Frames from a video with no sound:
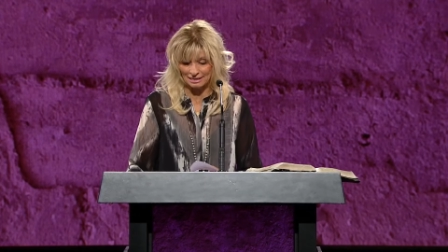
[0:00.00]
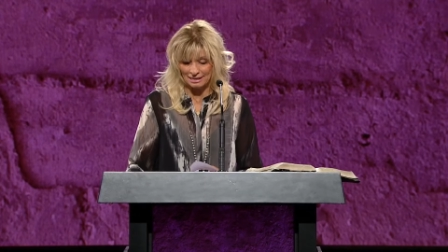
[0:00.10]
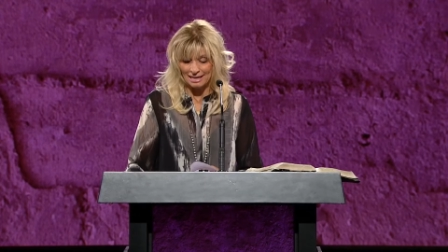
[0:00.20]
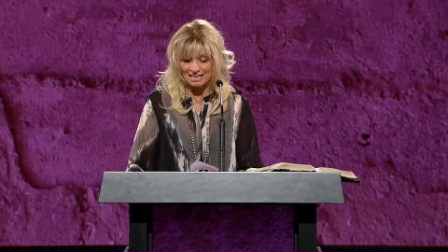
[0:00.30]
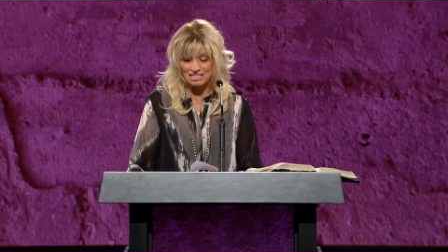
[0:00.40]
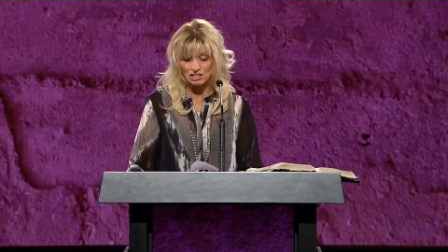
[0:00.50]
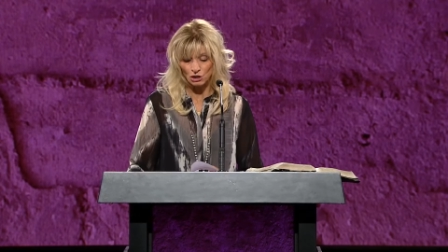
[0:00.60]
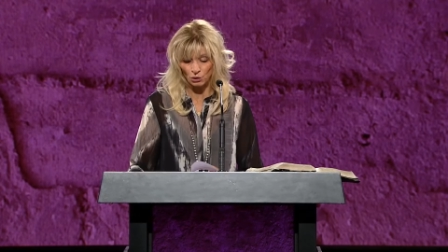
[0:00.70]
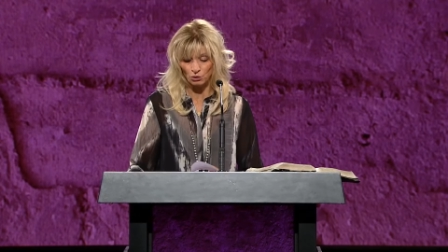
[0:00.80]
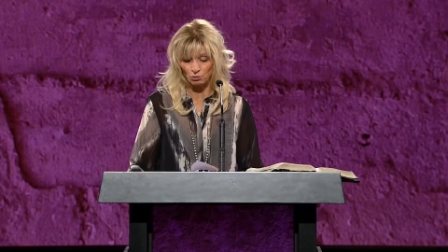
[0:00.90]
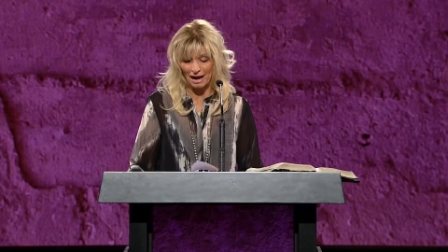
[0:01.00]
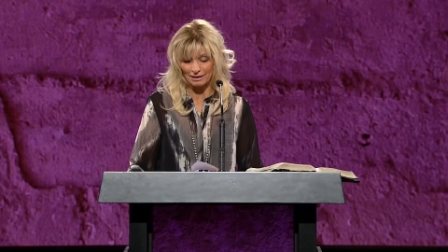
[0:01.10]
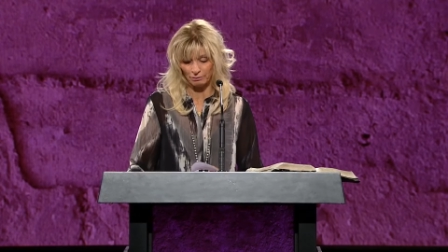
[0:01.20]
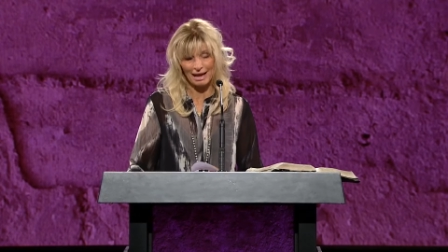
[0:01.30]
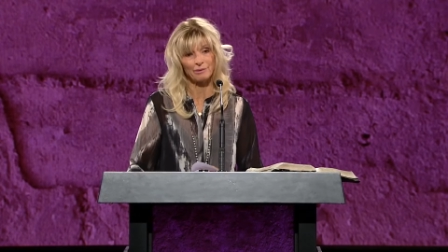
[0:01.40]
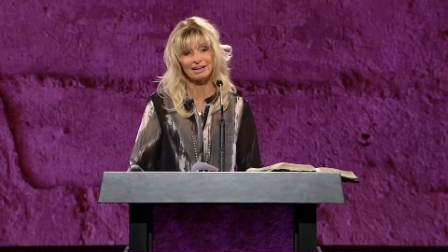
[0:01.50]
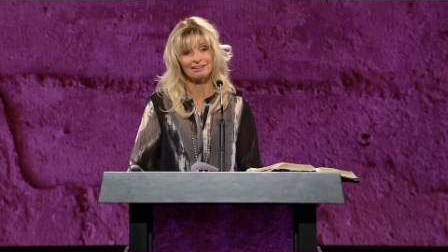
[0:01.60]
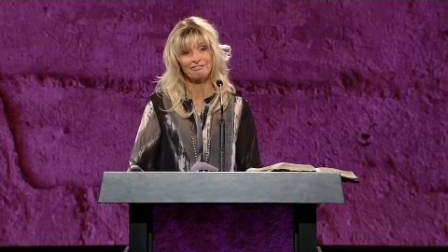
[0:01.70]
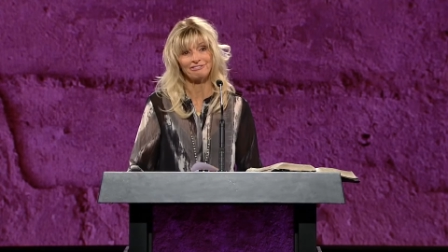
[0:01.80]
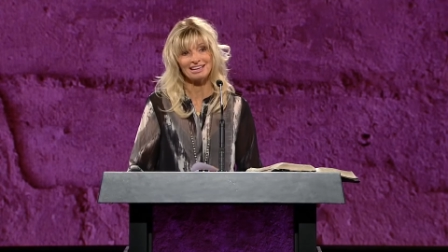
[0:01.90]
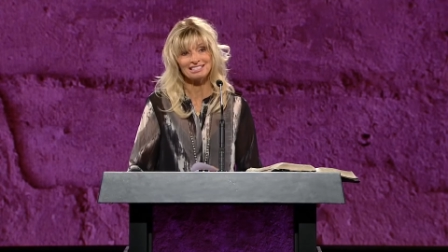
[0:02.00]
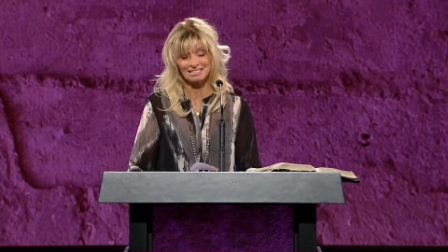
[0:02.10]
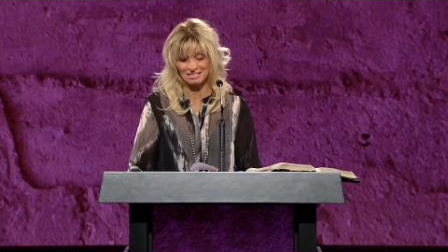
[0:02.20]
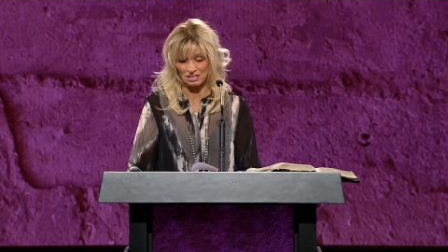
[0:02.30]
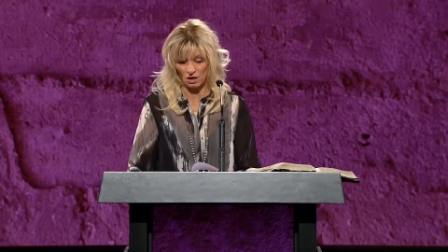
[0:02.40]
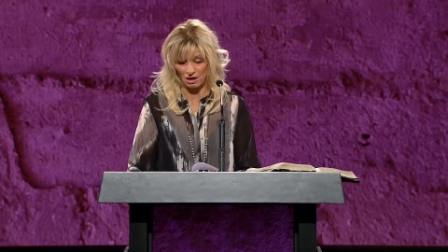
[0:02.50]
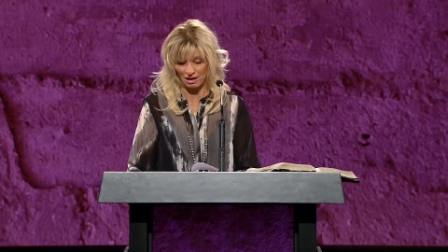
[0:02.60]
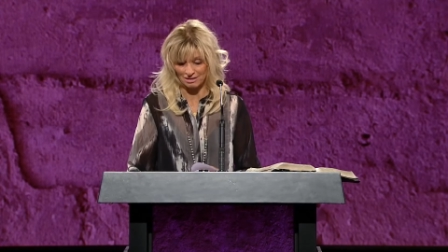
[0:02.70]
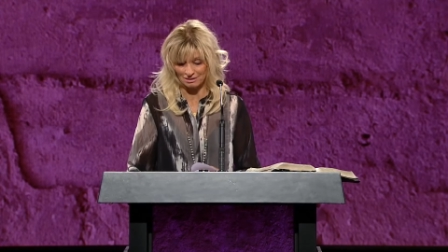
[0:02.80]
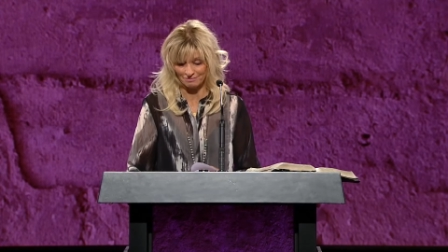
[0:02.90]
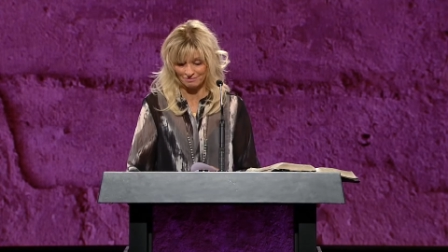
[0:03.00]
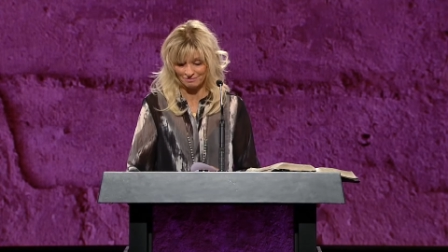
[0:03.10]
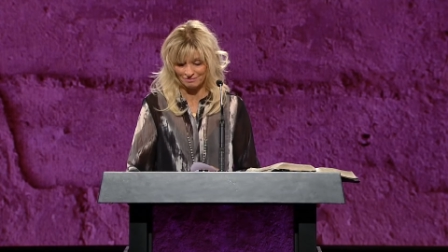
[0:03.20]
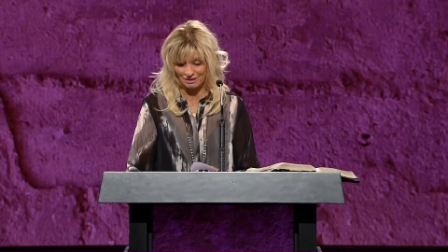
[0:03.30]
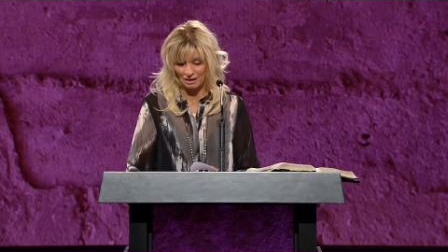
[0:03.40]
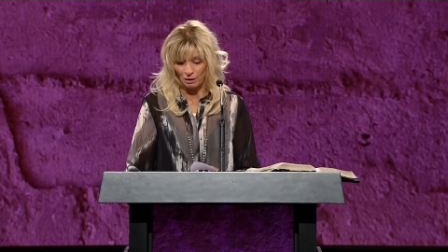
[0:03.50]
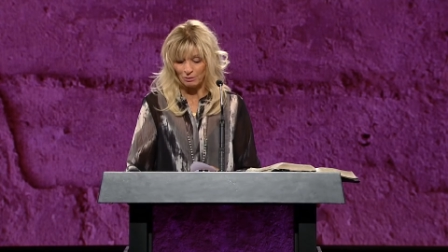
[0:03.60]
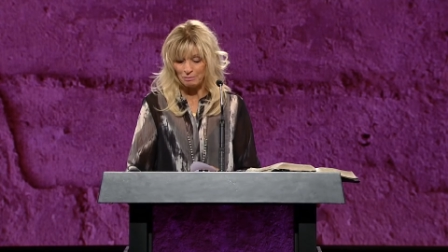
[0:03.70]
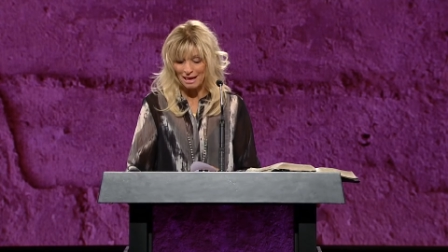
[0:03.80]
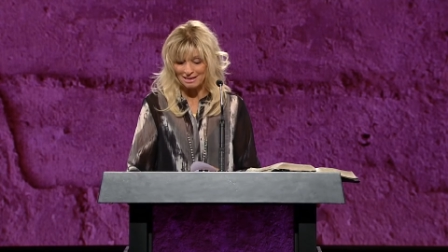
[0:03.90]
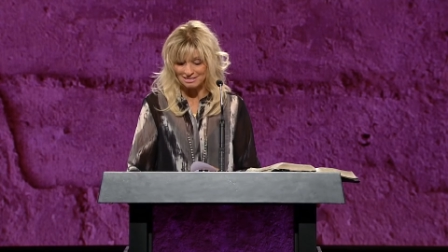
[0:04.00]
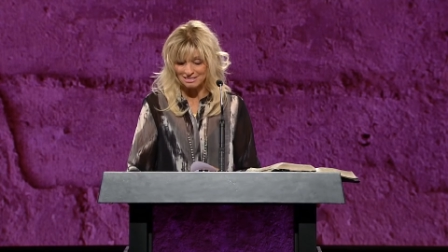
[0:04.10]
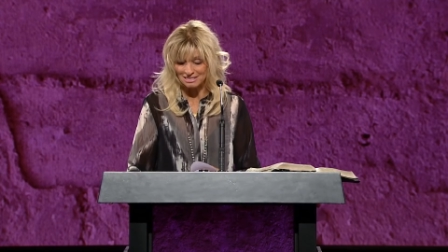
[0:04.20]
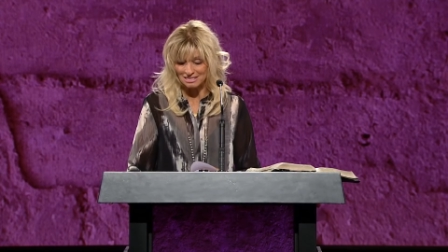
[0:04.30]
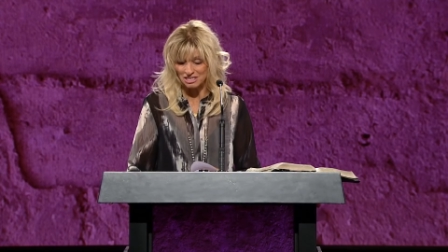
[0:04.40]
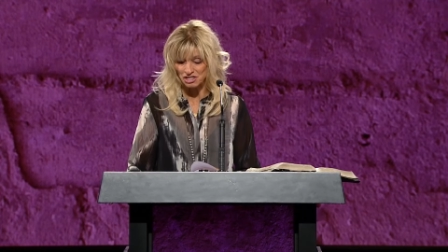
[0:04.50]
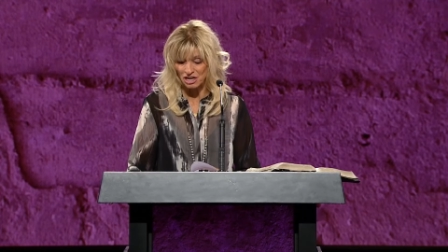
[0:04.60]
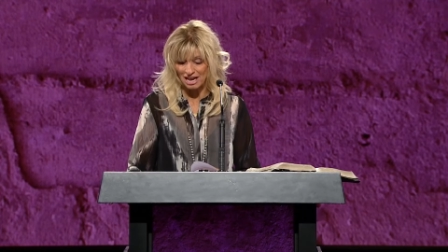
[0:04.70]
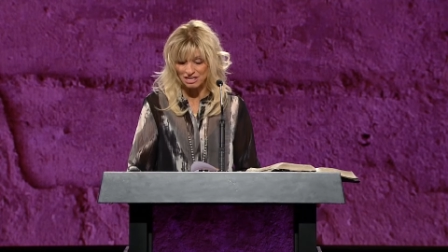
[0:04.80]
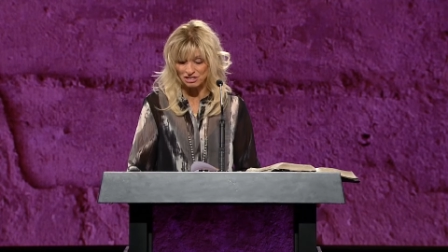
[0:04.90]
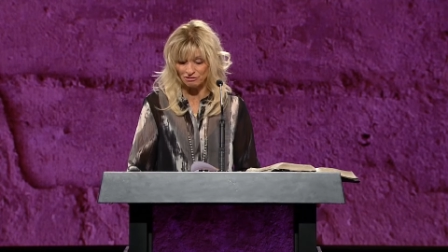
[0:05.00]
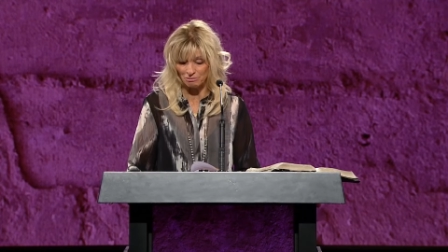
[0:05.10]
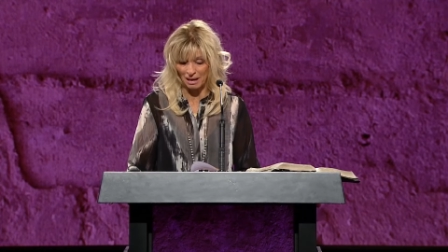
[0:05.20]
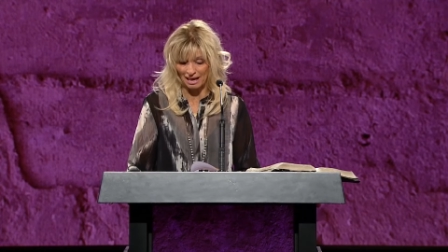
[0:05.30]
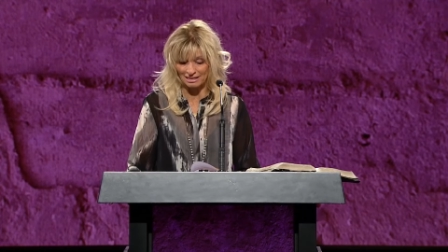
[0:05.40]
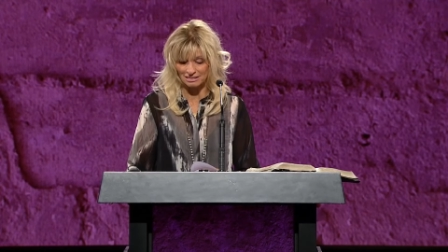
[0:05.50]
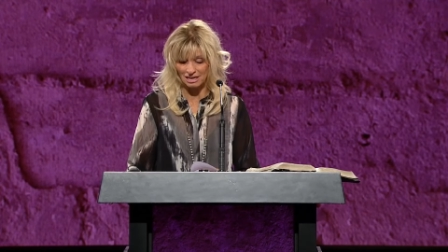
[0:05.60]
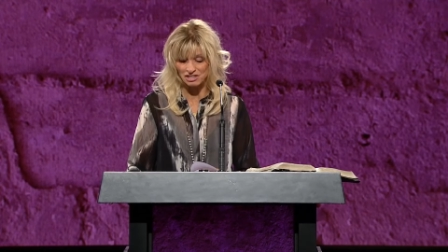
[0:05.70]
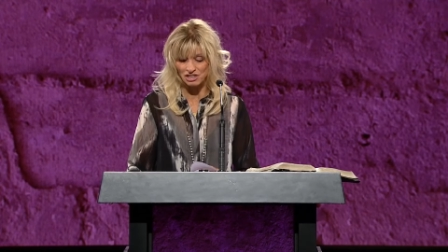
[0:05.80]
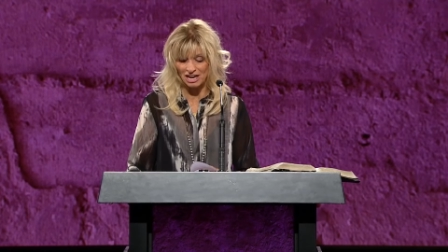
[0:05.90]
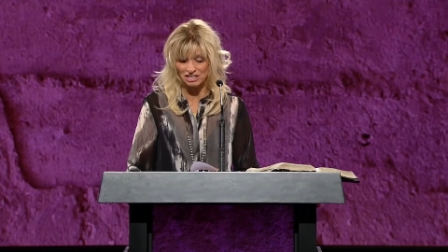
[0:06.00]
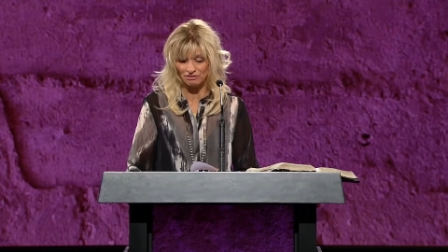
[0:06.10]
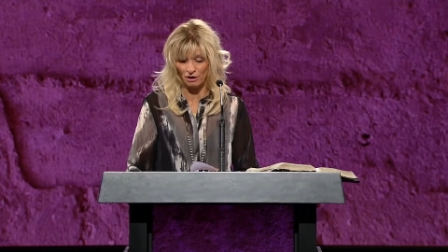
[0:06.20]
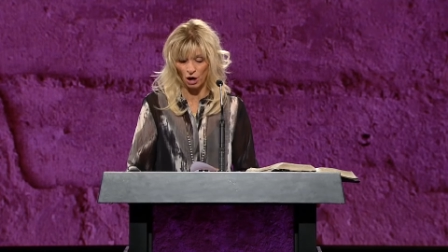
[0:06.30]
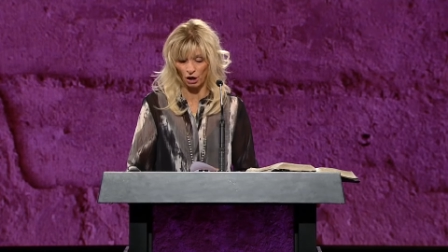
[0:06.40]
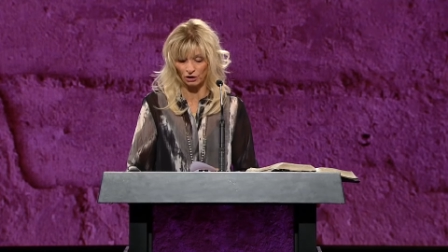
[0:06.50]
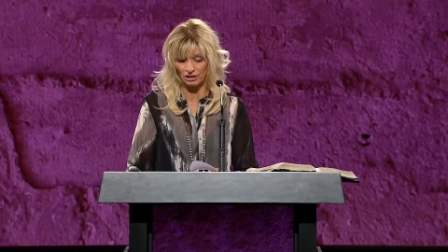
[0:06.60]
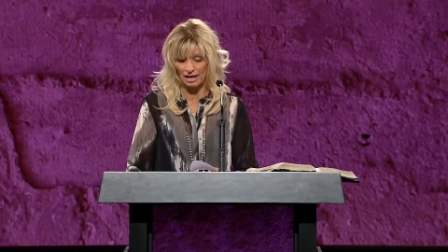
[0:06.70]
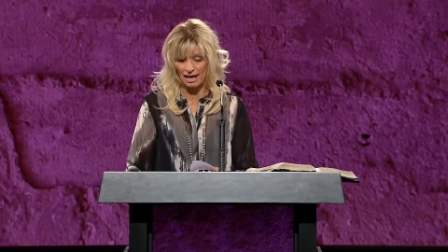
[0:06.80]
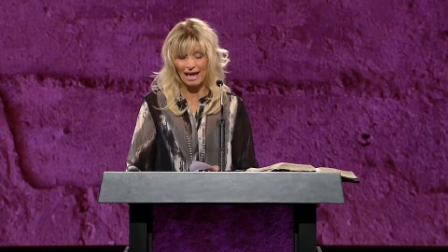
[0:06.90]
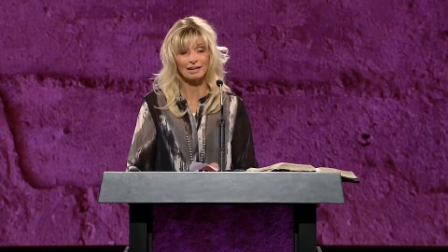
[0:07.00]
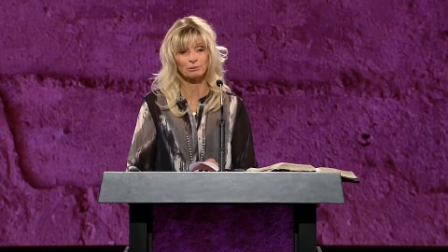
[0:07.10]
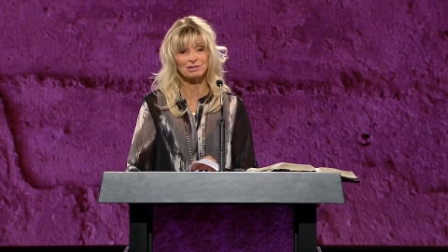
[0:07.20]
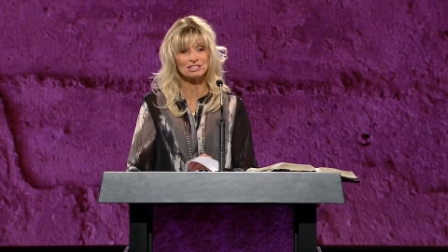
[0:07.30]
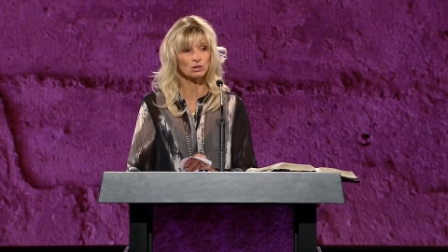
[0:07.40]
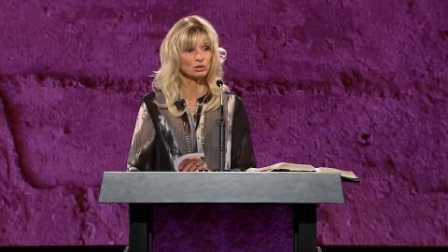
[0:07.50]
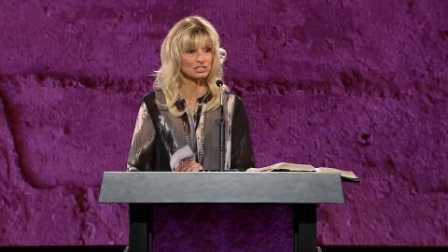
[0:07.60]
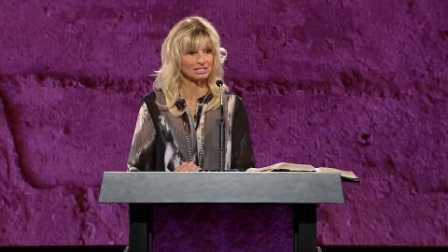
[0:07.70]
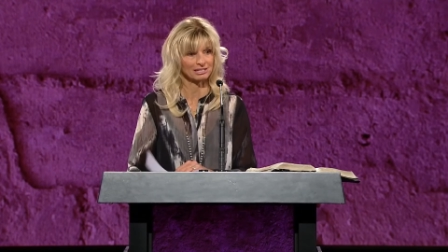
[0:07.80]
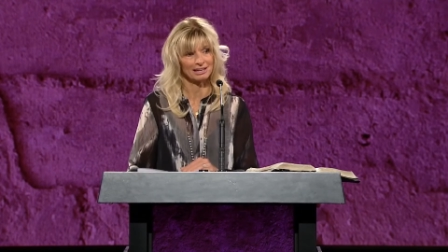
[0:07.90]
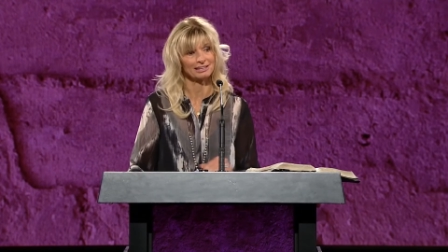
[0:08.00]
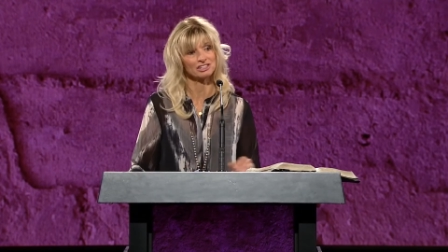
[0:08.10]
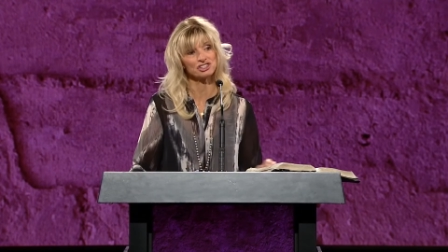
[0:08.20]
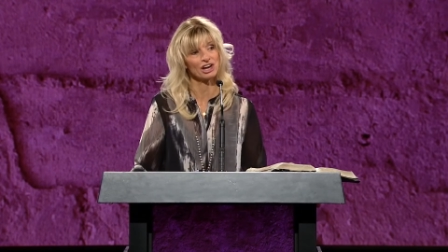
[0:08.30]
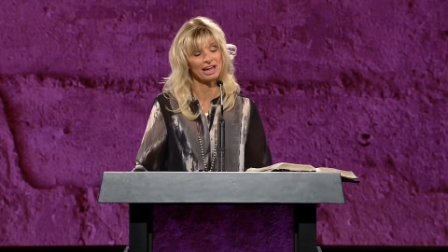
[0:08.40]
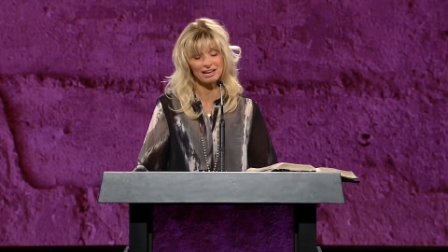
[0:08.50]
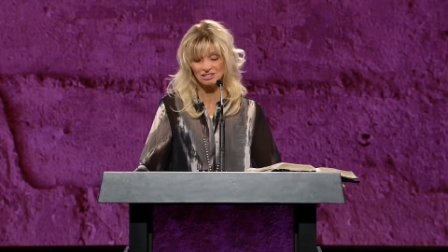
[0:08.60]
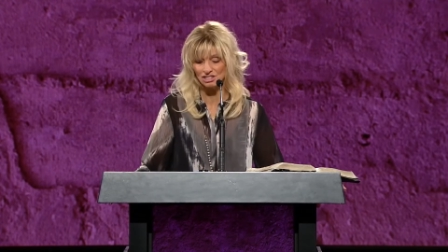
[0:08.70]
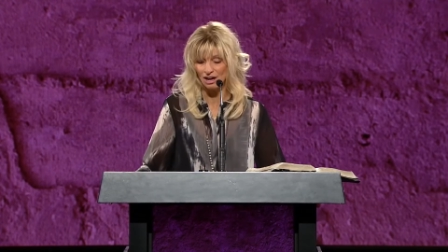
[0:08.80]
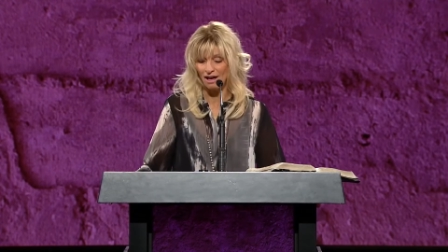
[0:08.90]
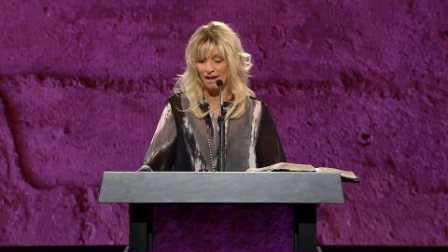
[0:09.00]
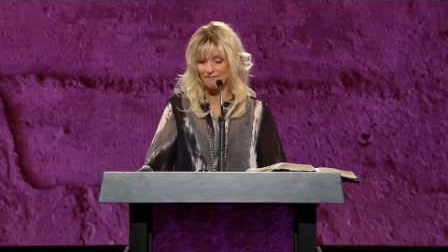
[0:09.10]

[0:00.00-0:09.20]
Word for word: he is turned right around and faces God. Repentance is a change of mind, a change of heart, and it results in a change of